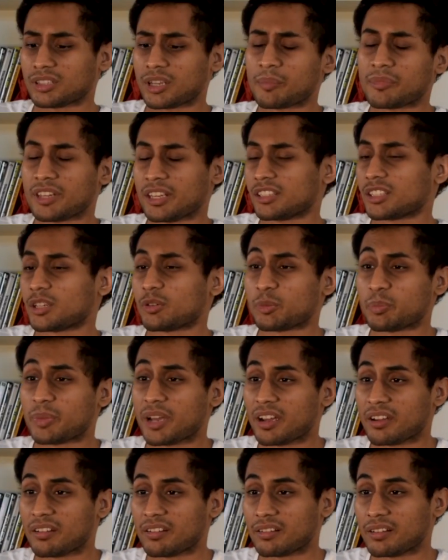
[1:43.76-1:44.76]
some things I was
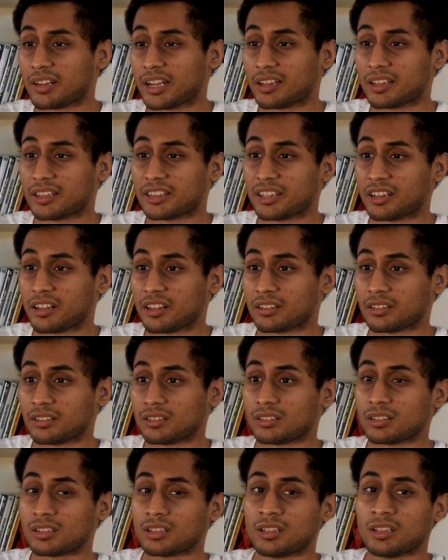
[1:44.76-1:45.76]
better at than
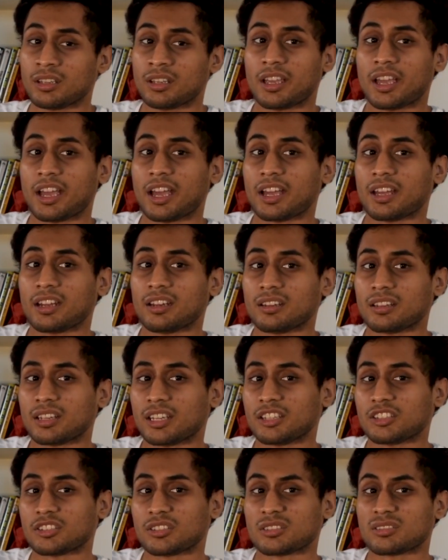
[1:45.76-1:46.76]
others, and
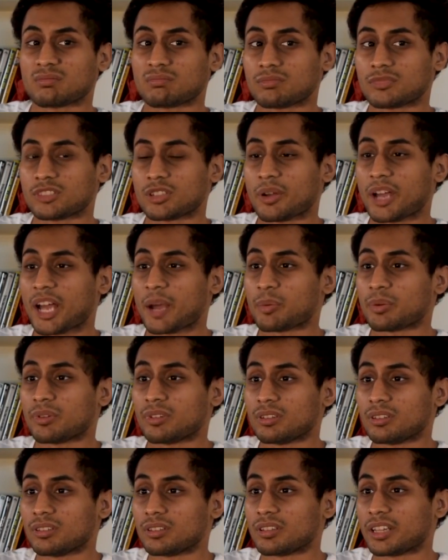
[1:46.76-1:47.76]
it just so
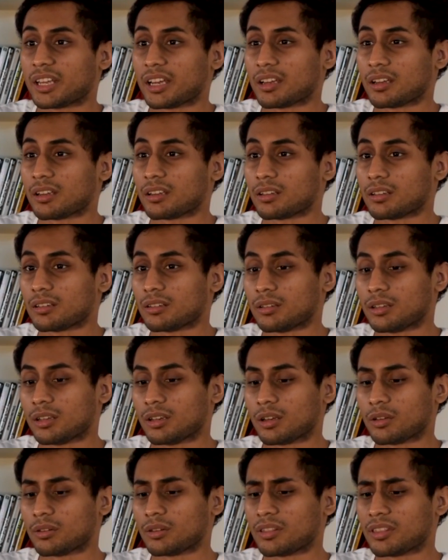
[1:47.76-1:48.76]
happened that you
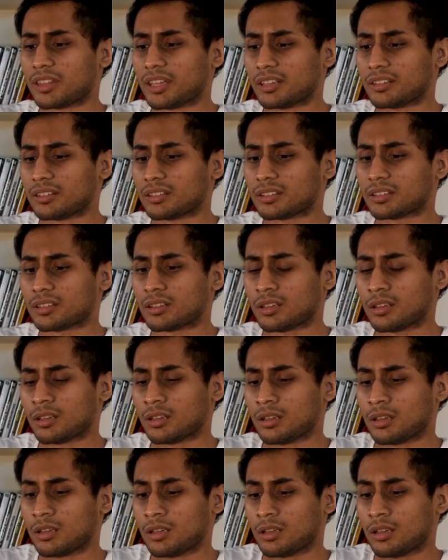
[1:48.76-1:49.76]
know the things
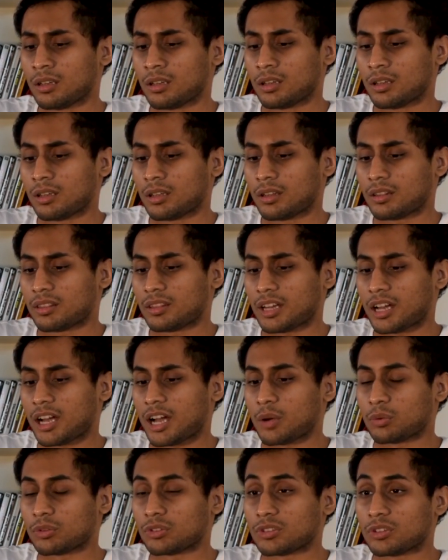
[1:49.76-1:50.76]
that
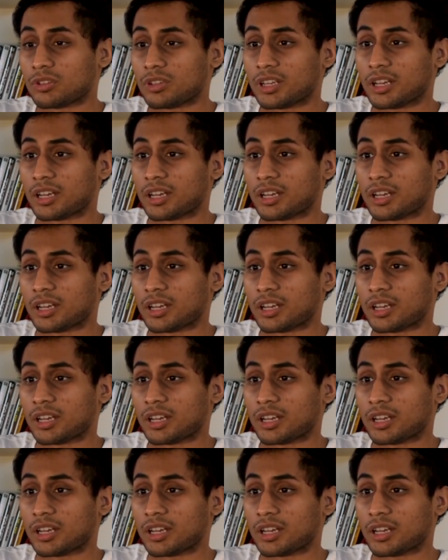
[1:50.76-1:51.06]
I was good